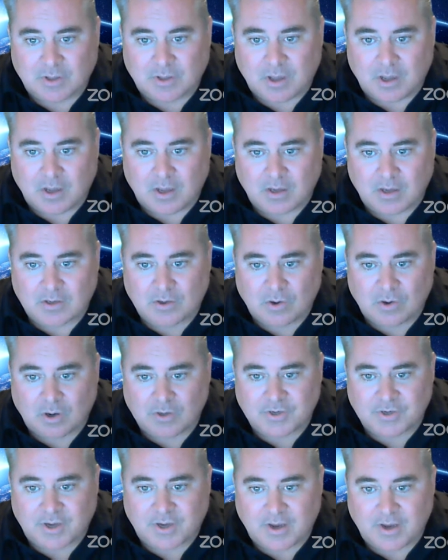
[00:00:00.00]

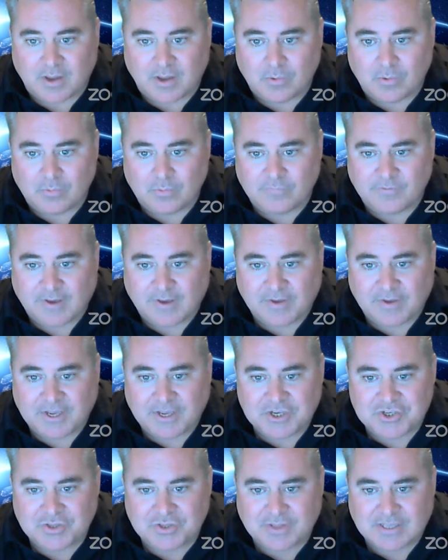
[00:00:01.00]
Cardano
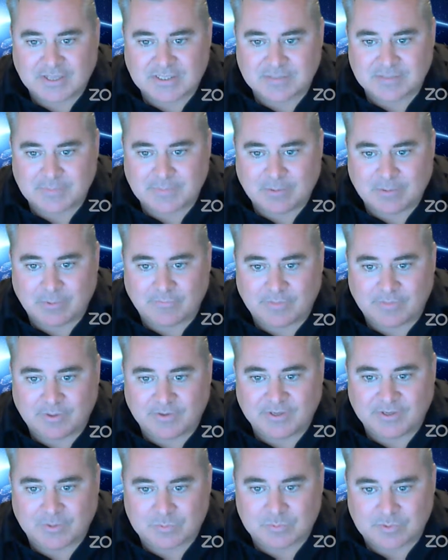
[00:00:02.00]
Foundation, that's the main one that
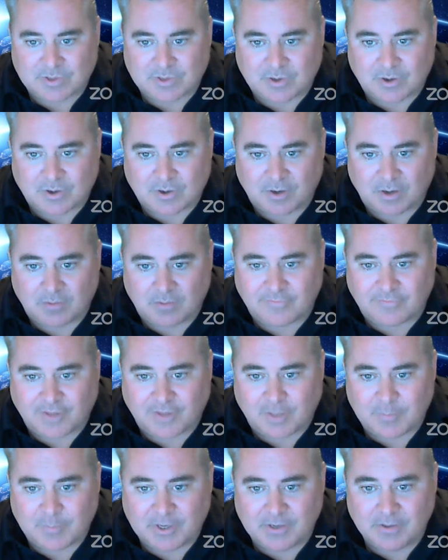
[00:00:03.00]
deals with the Cardano
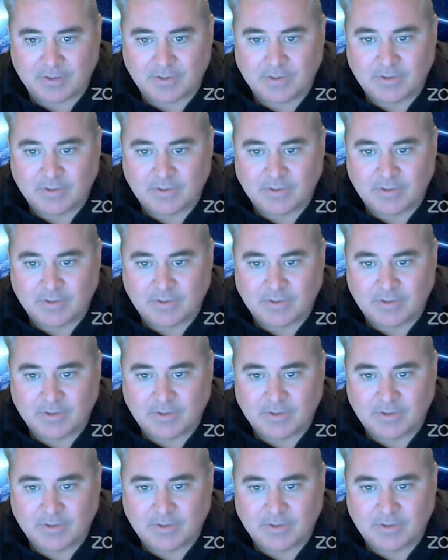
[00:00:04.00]
development,